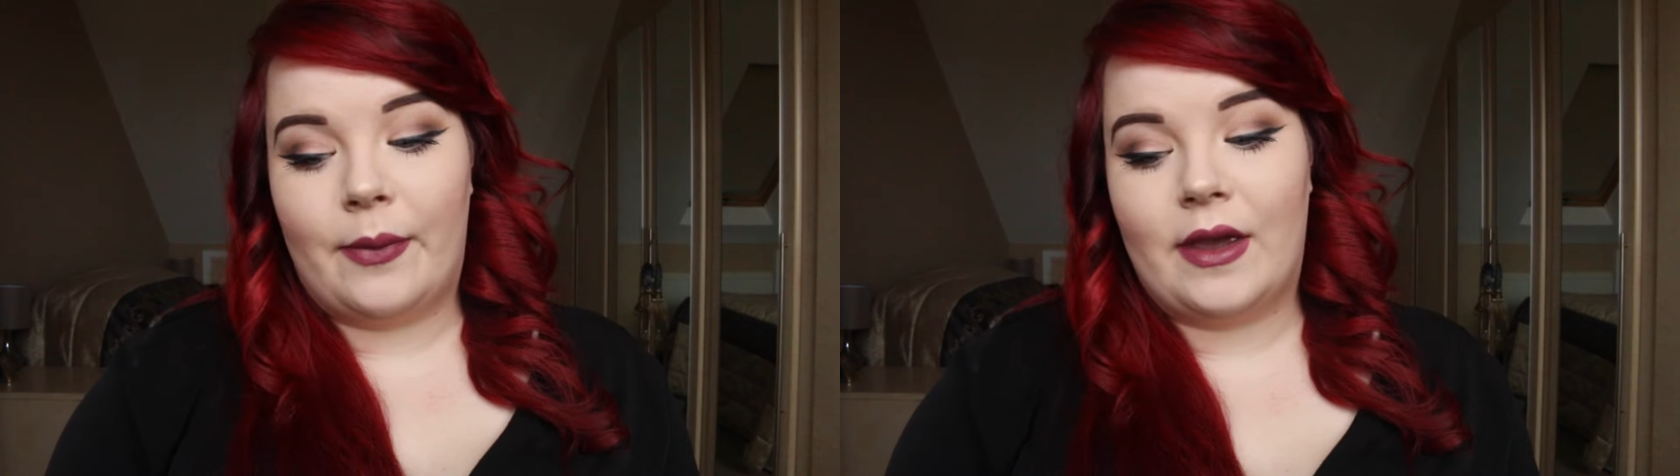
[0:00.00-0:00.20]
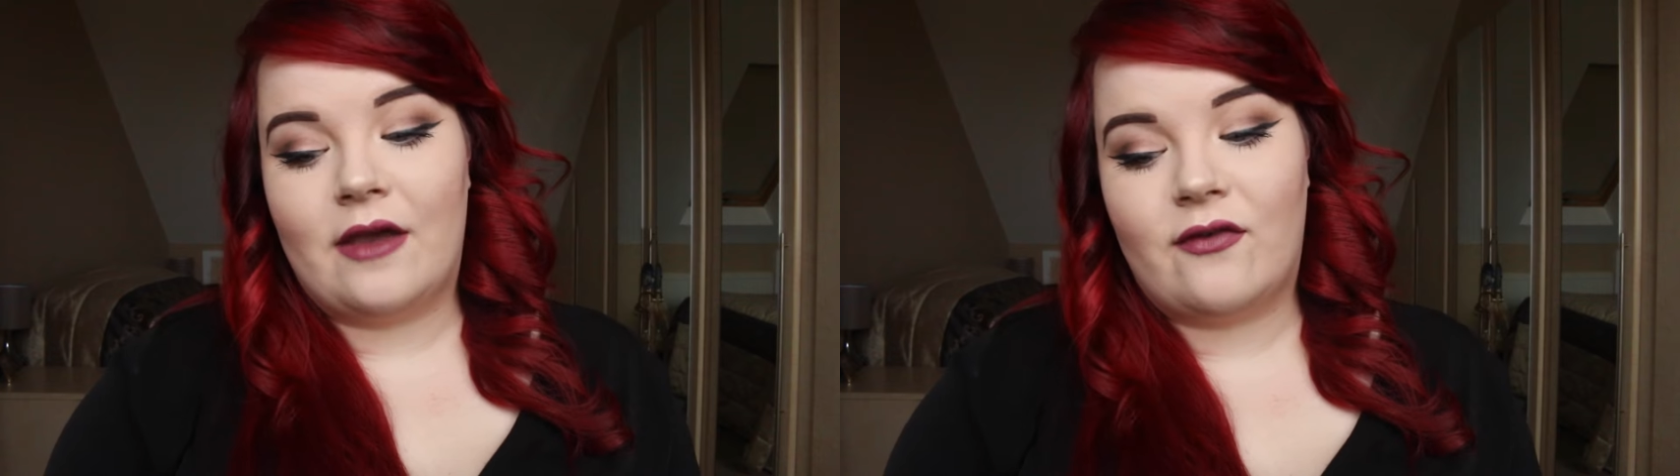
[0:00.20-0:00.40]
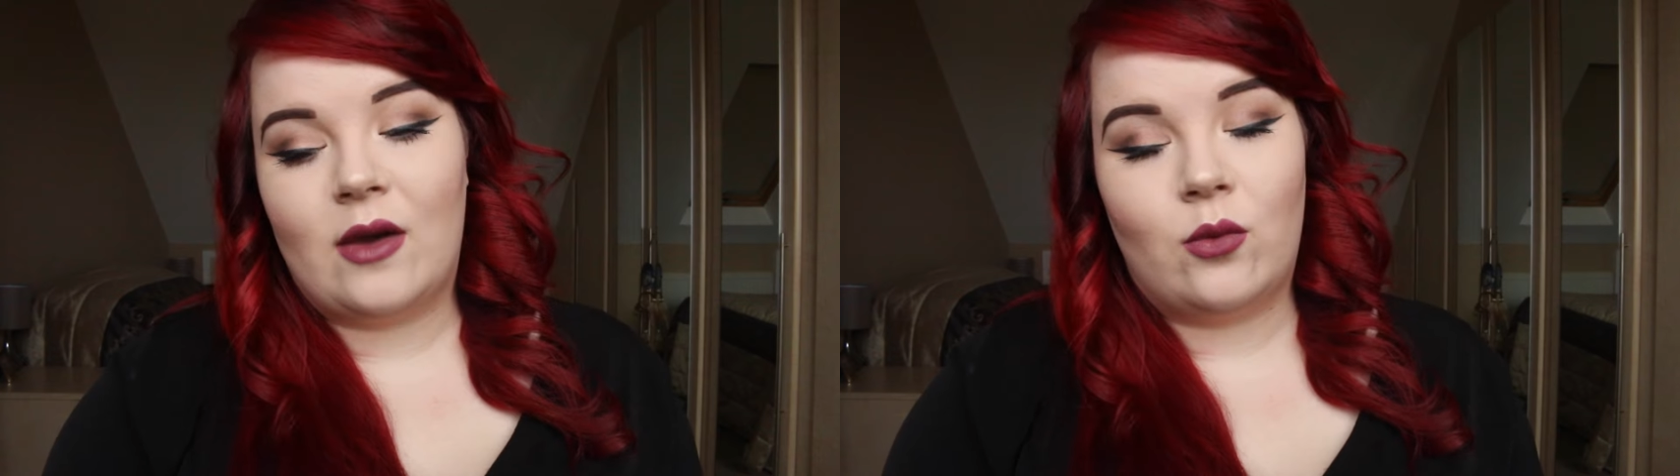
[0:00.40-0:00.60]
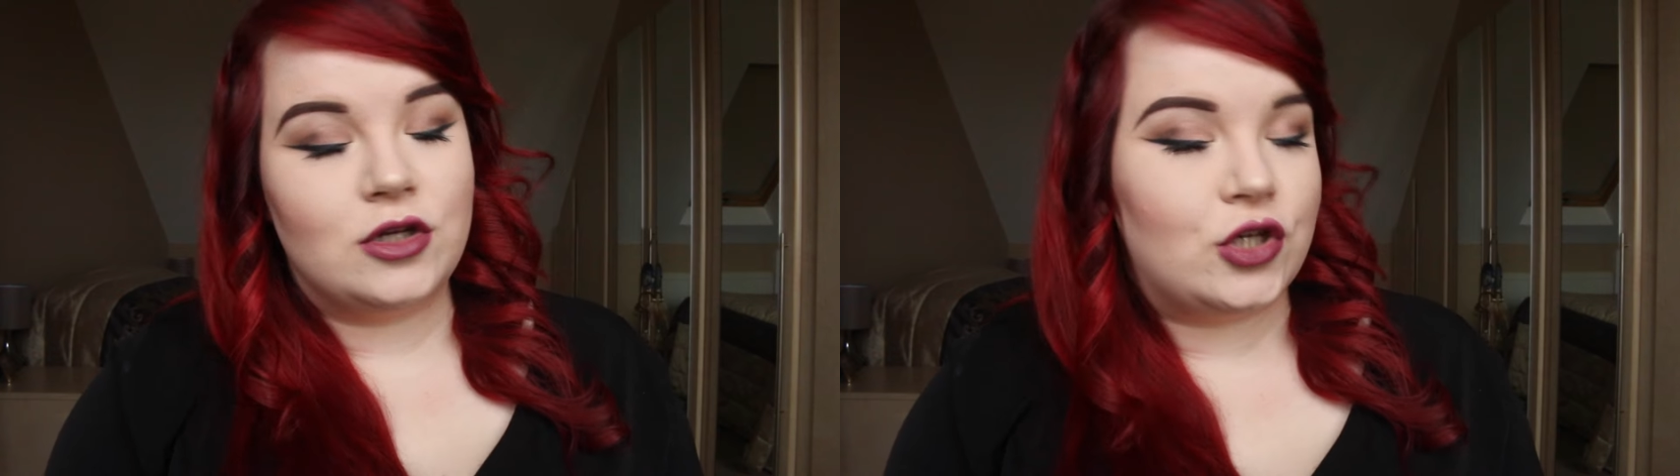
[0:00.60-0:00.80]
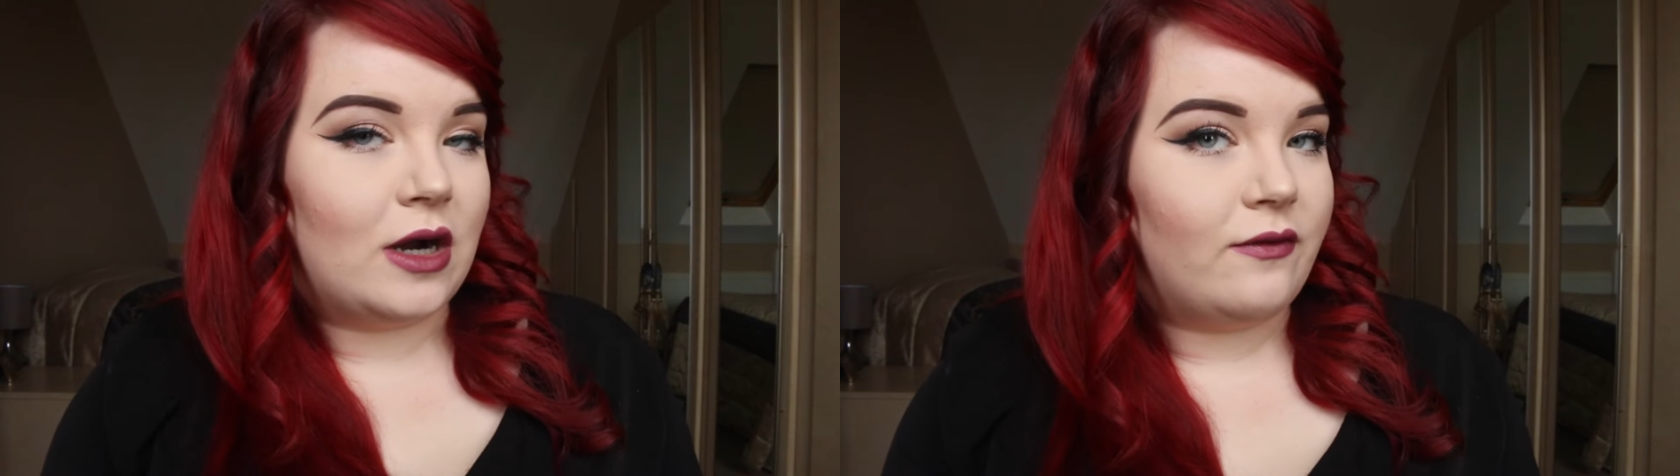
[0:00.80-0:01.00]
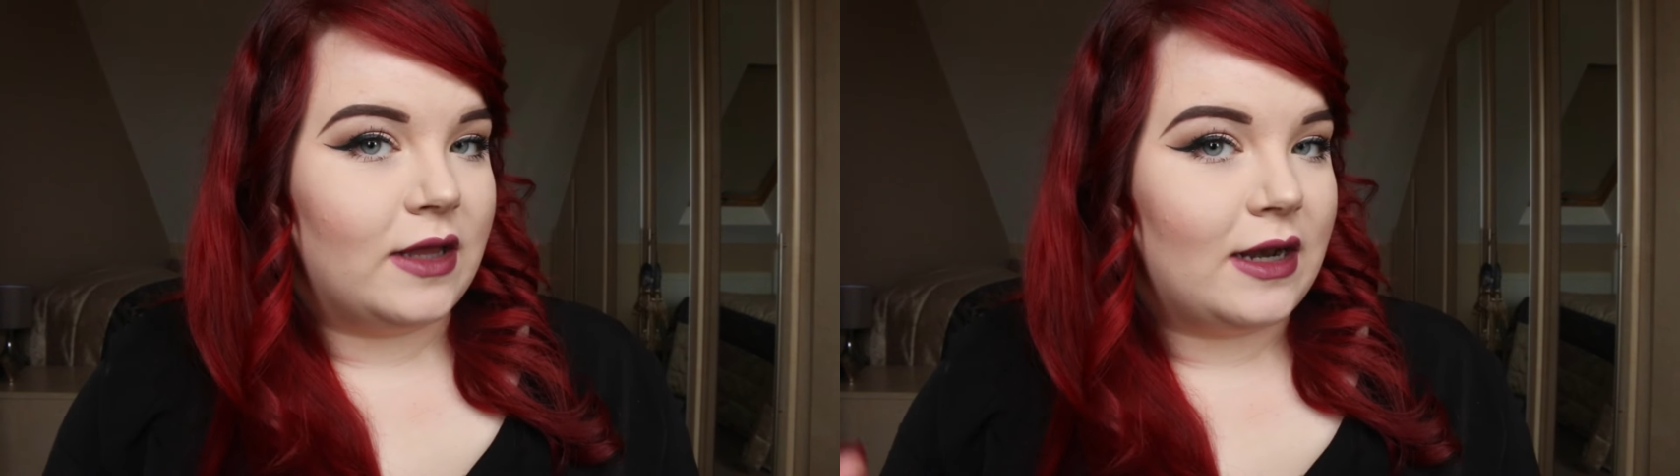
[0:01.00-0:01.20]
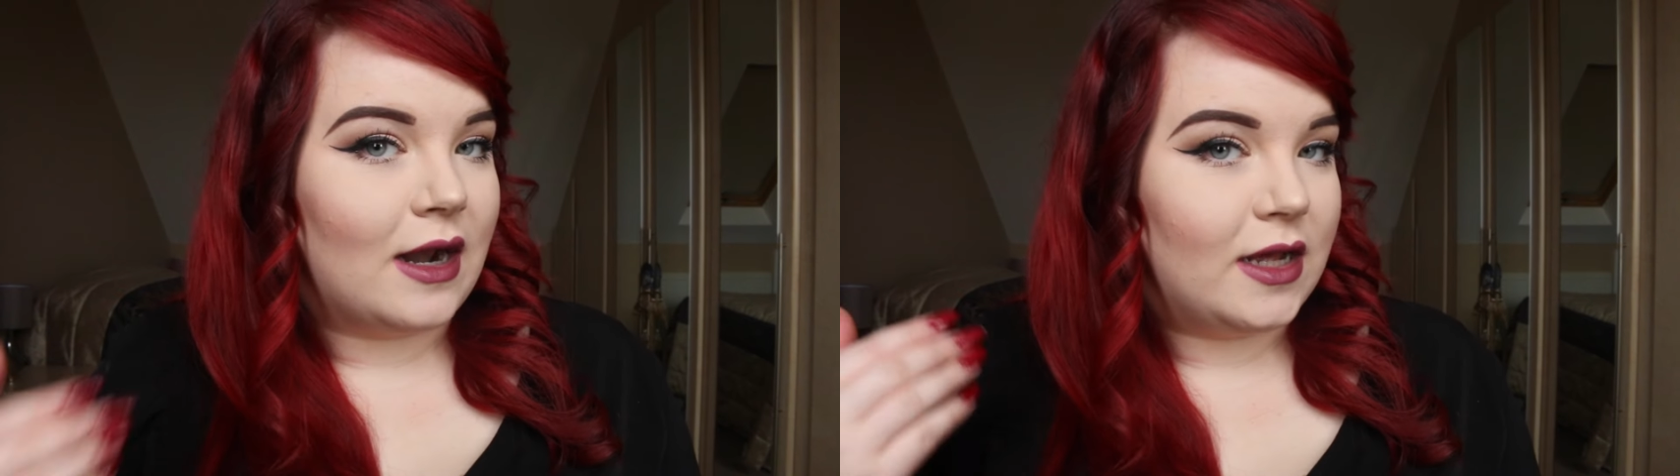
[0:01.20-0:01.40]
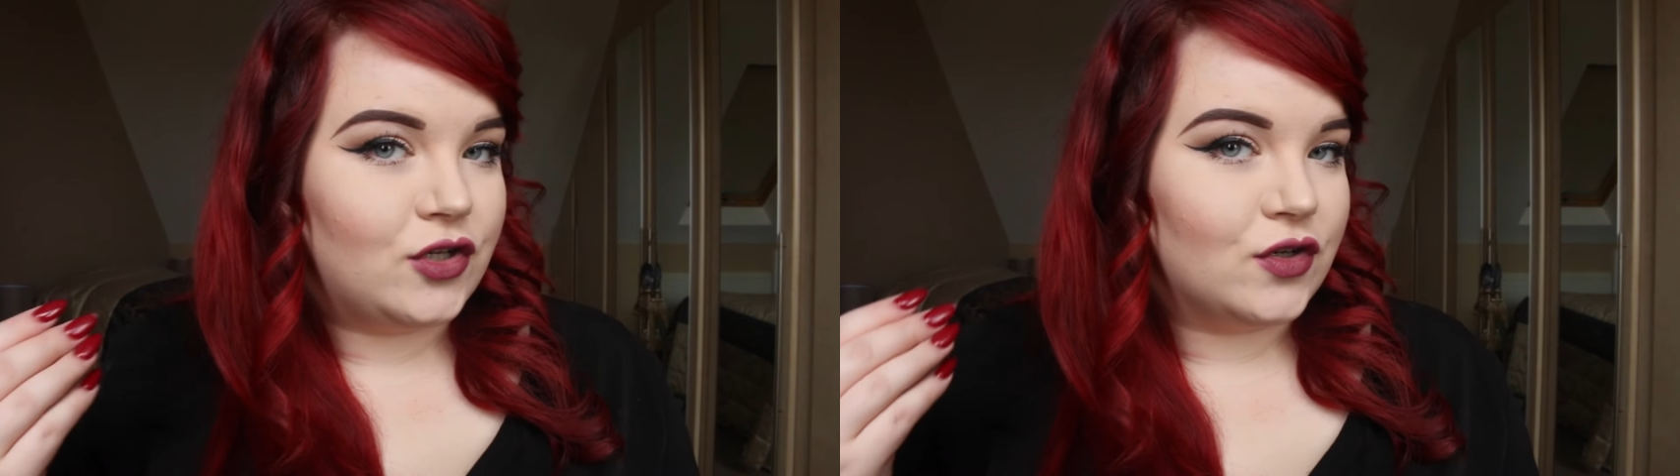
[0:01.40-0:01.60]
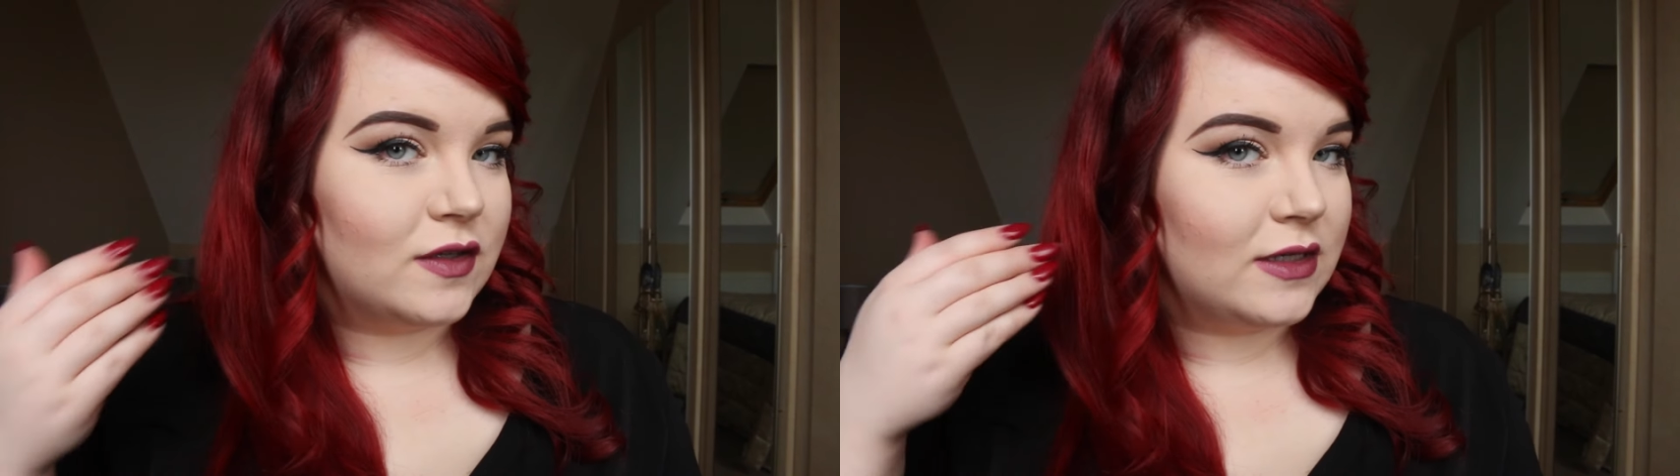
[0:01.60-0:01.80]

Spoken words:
but if I was travelling and I just